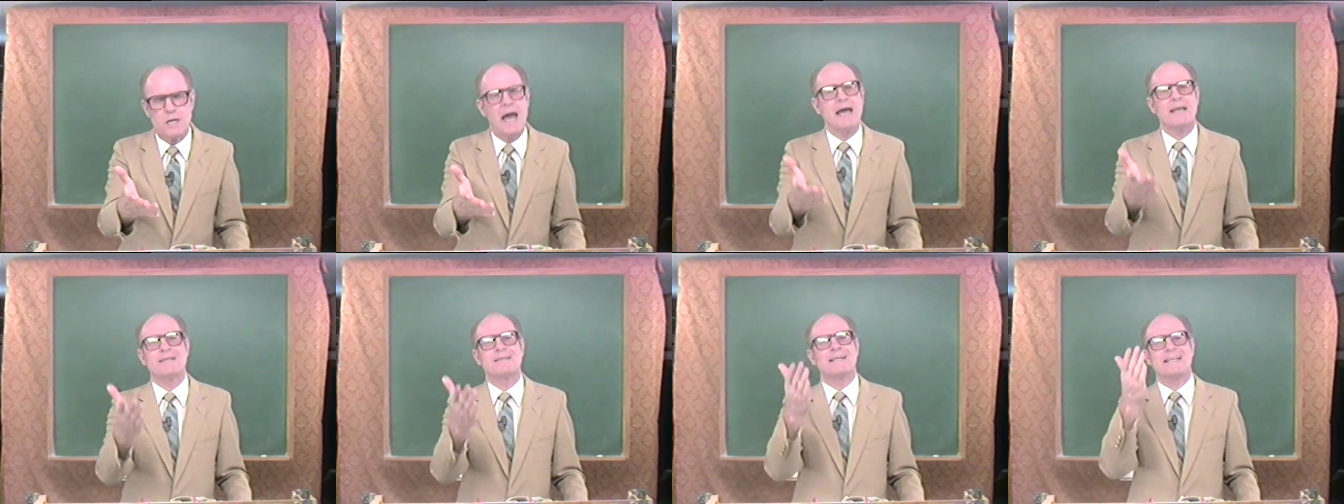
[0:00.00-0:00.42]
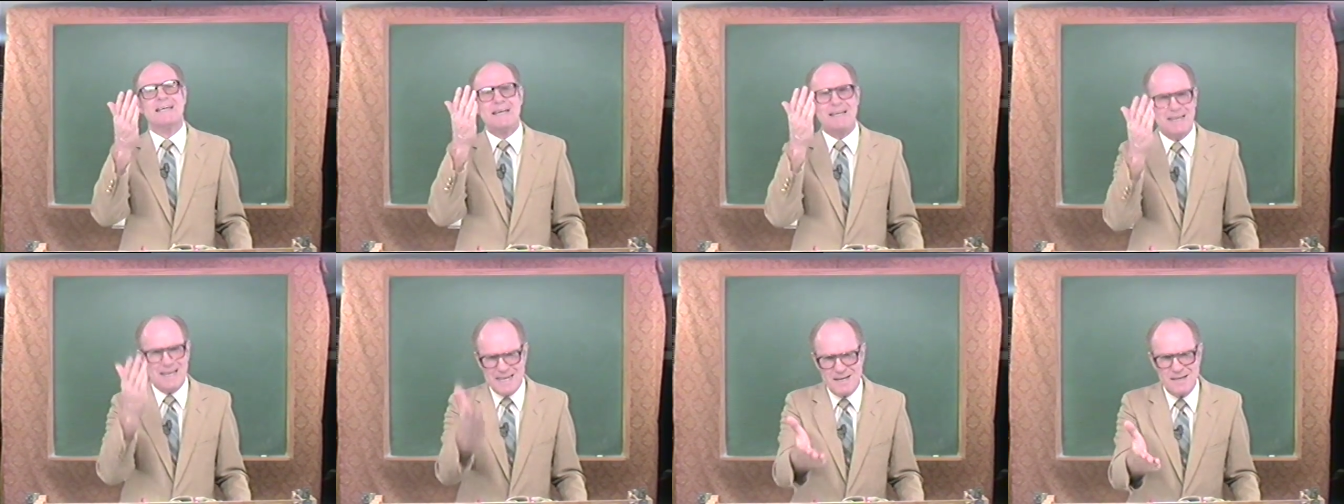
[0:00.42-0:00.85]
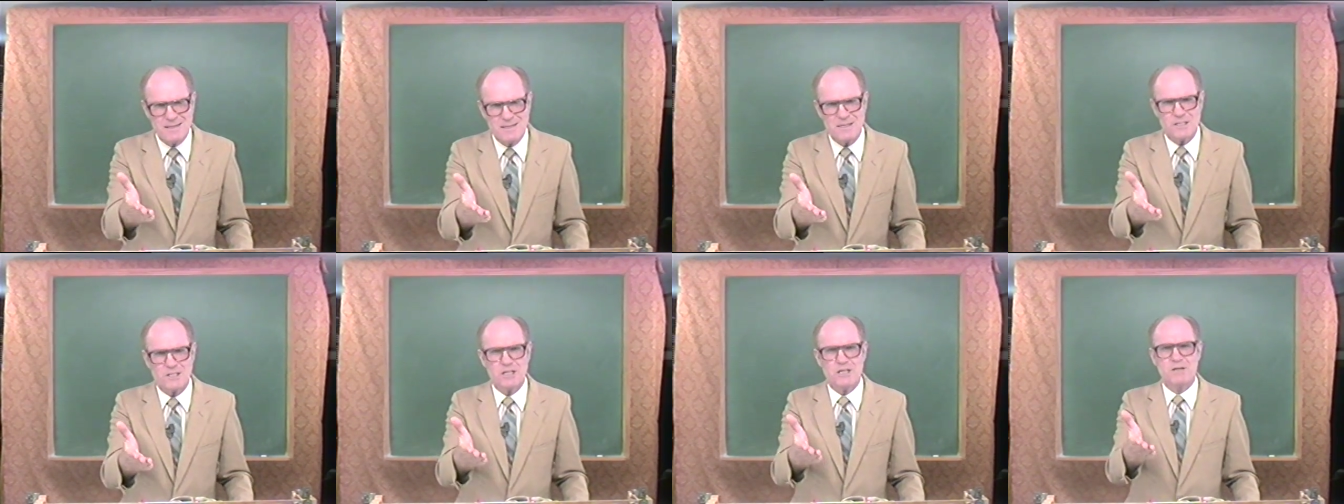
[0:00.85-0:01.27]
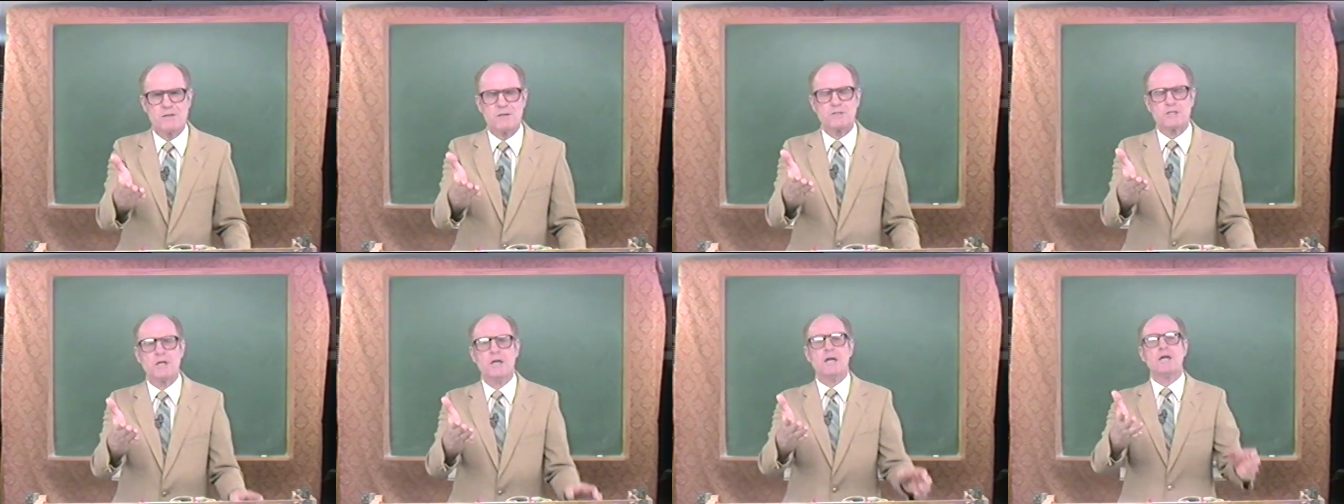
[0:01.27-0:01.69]
And to get in the
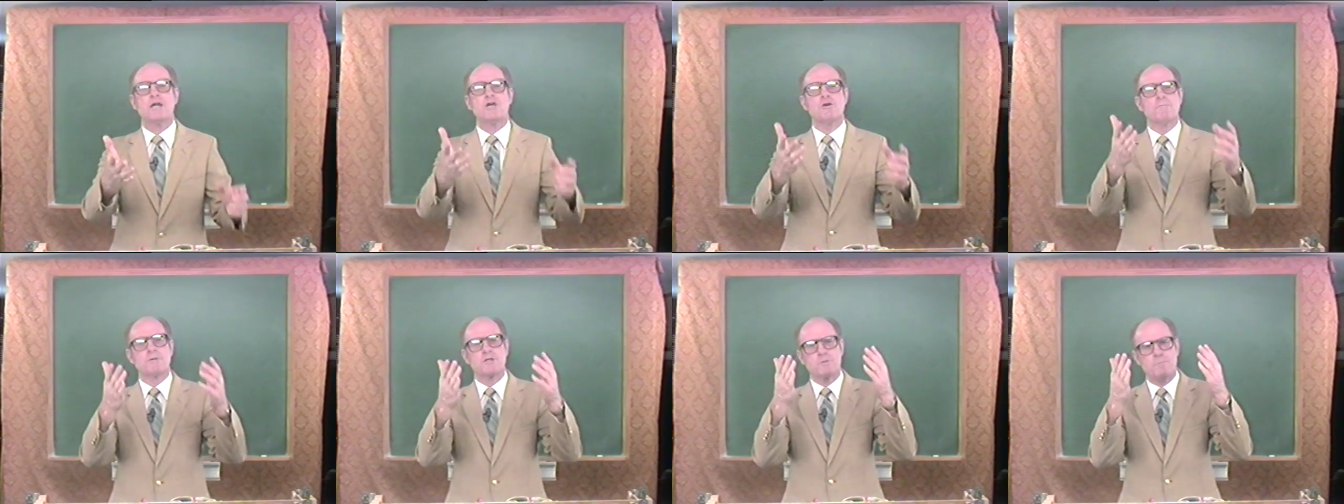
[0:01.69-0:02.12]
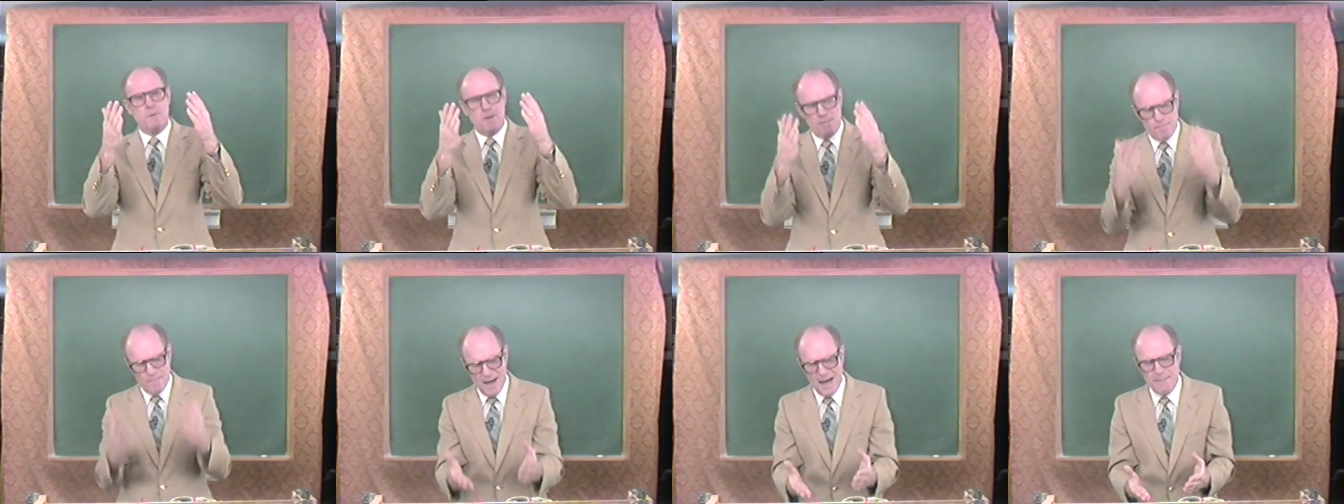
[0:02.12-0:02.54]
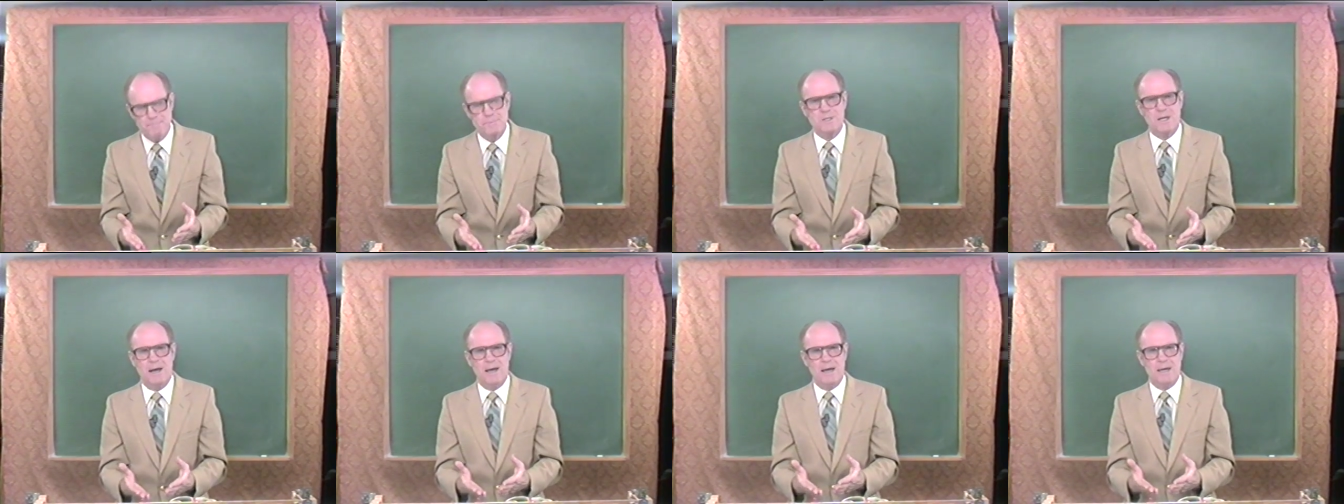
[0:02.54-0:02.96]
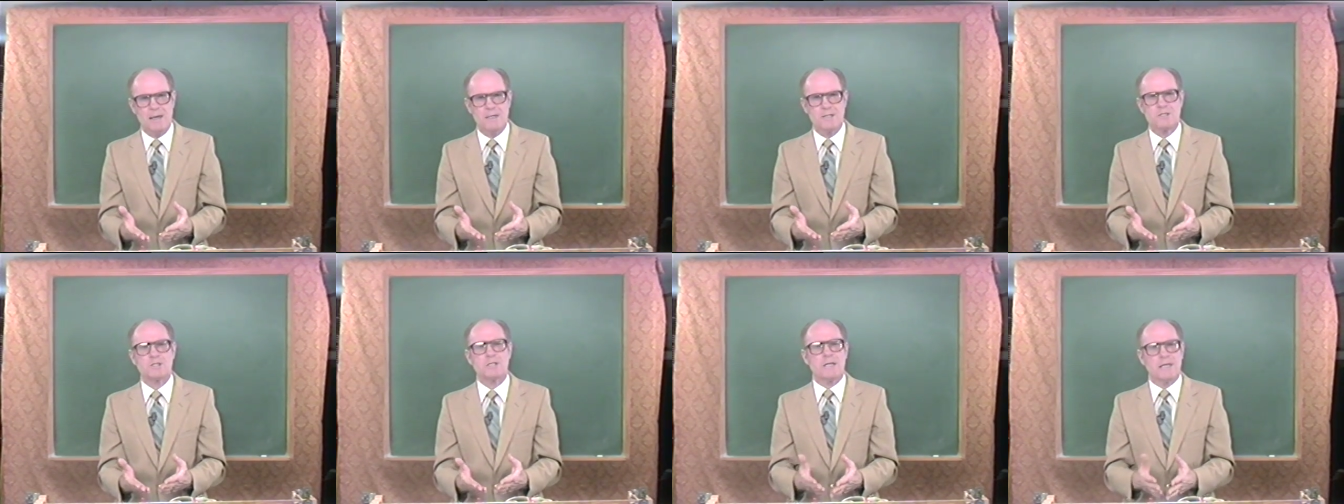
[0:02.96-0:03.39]
church, you must be
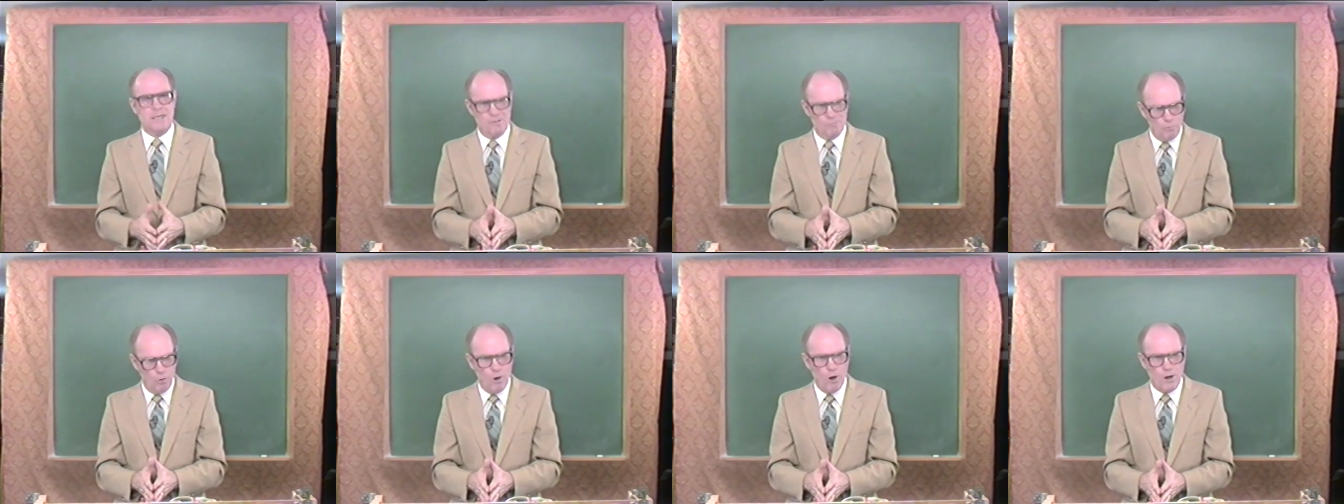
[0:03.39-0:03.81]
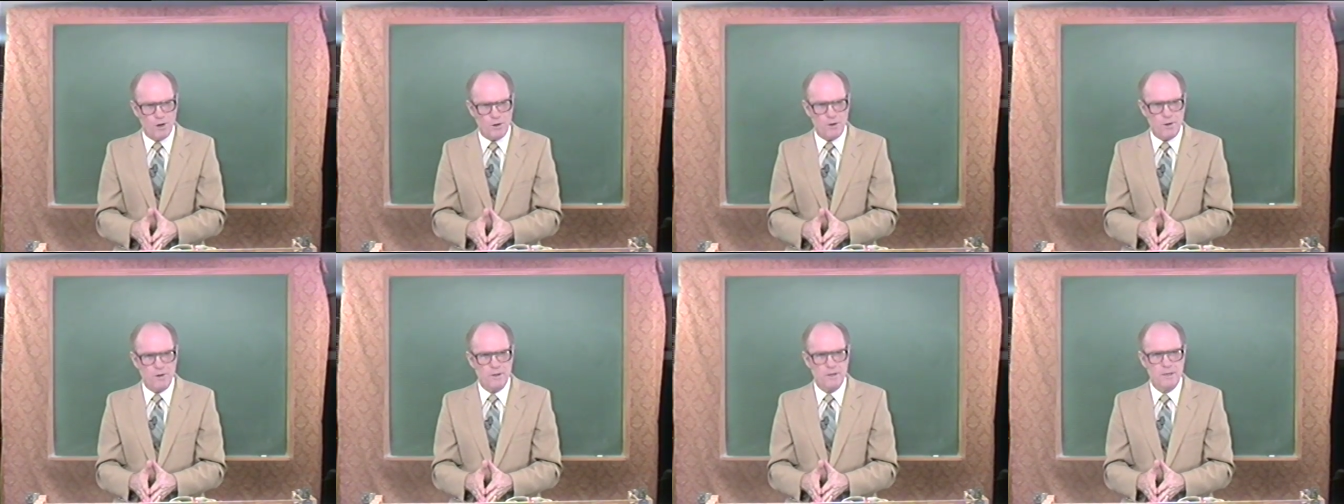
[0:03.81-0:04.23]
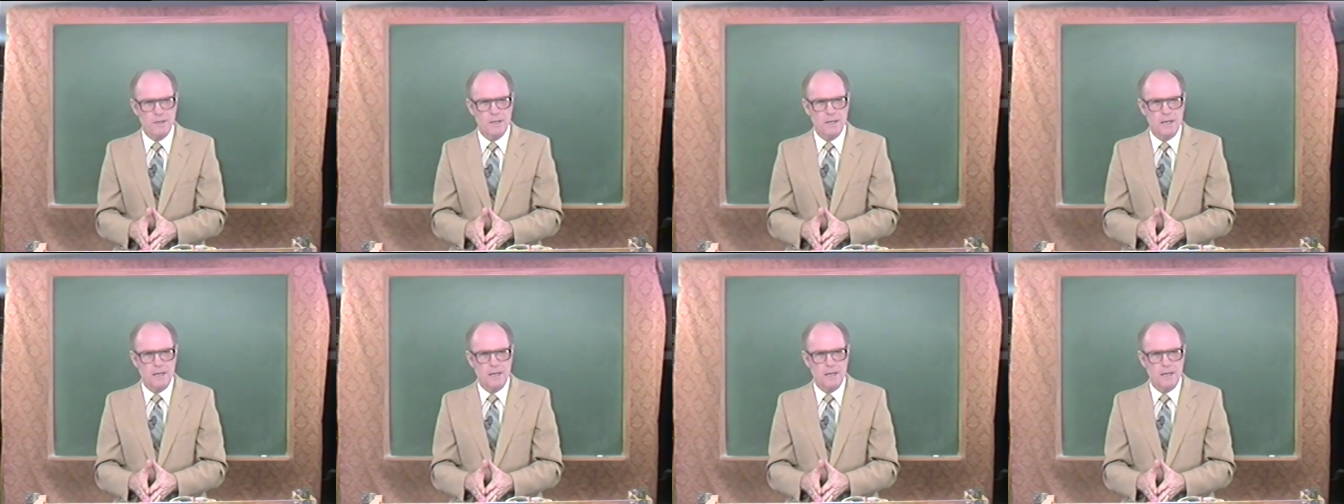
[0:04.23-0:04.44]
baptized in water